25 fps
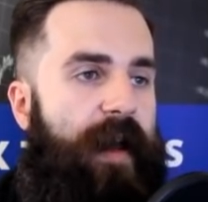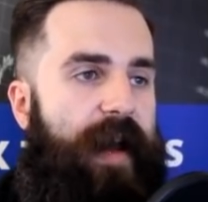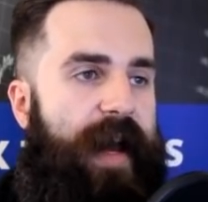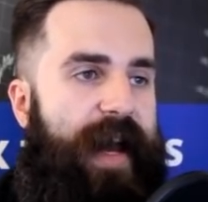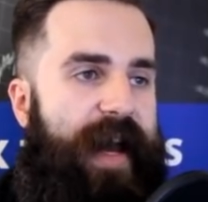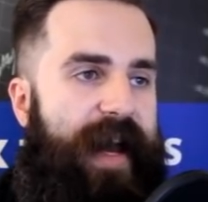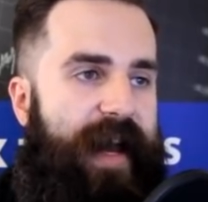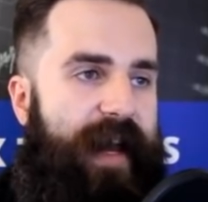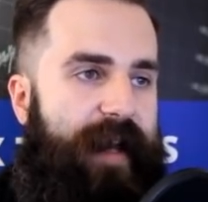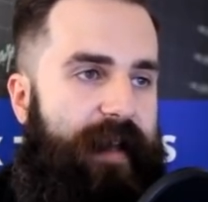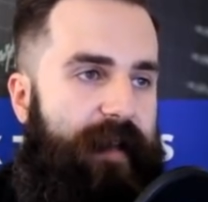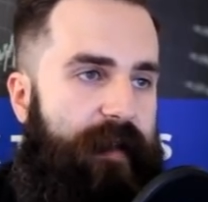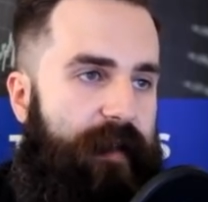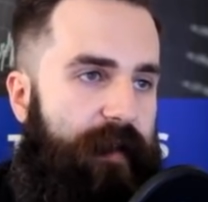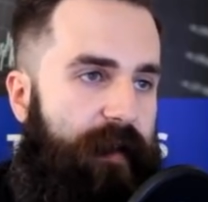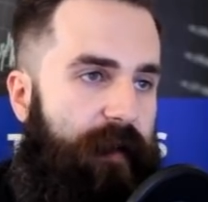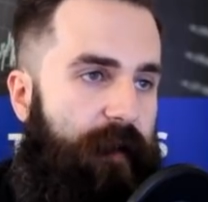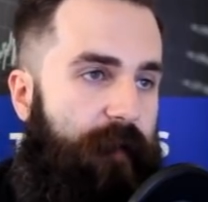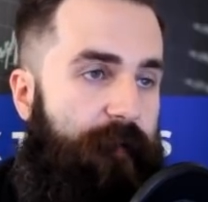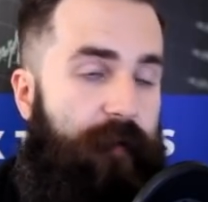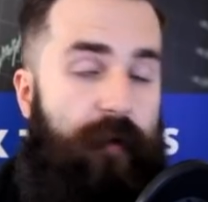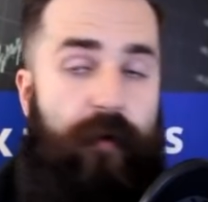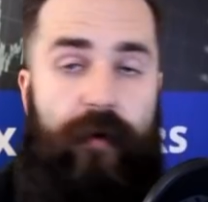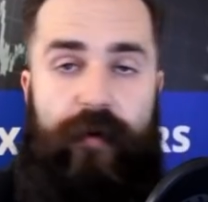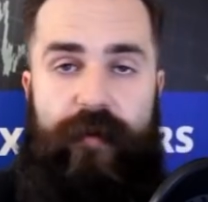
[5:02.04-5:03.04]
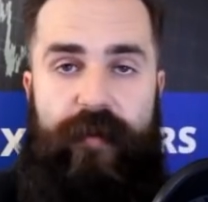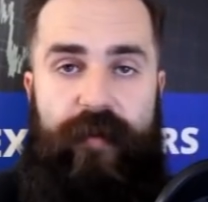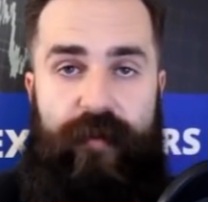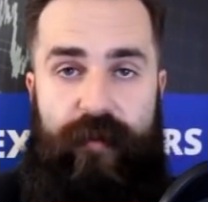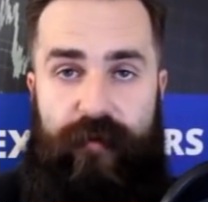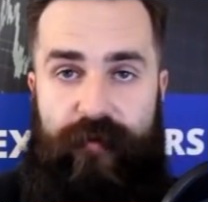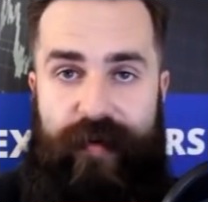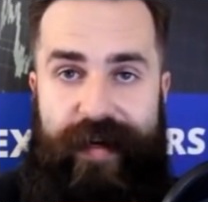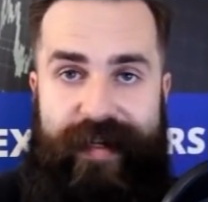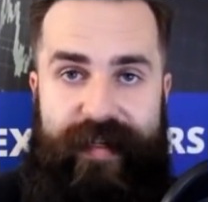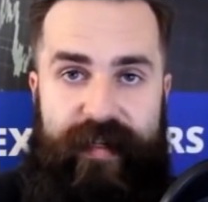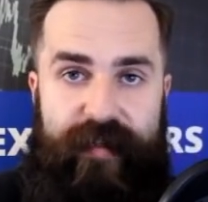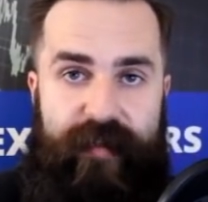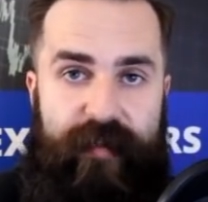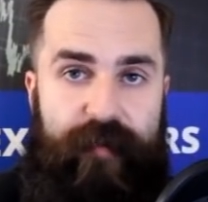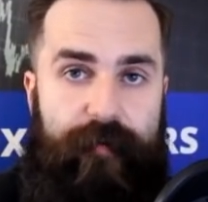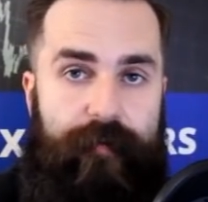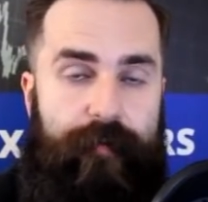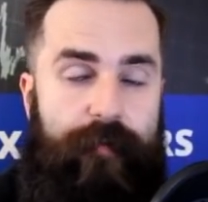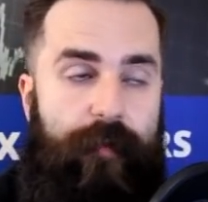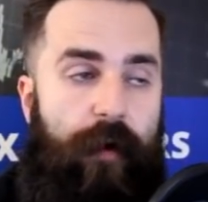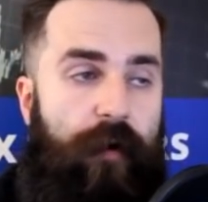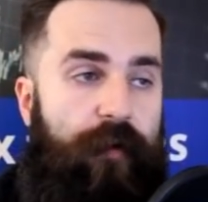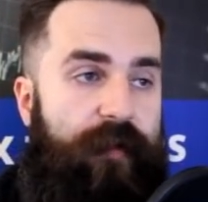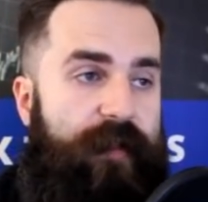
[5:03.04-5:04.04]
and uh, of course red is the
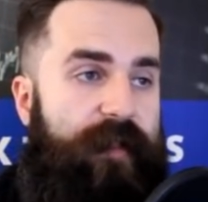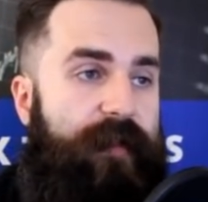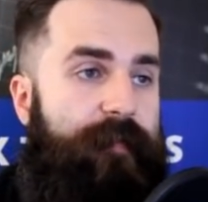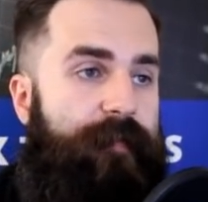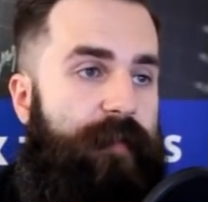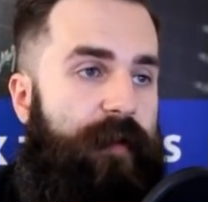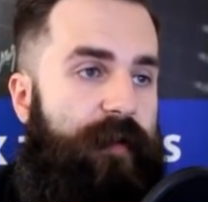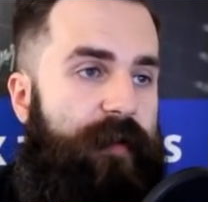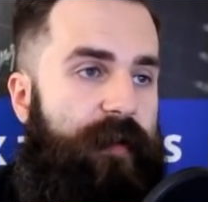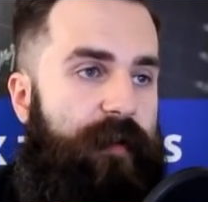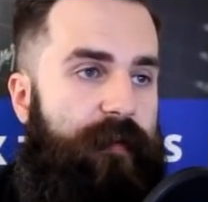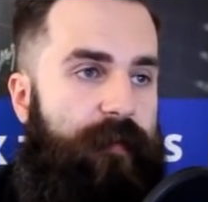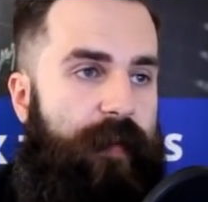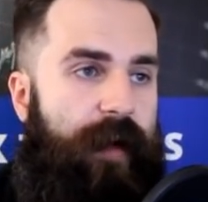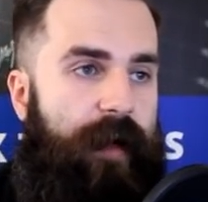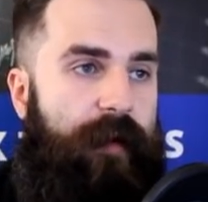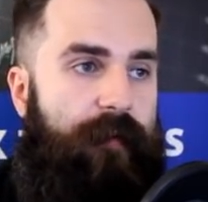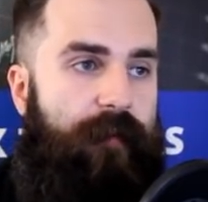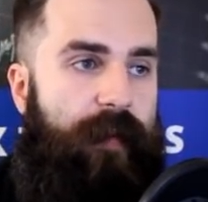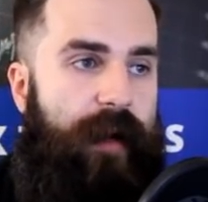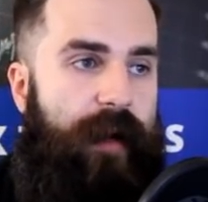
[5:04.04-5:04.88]
most important one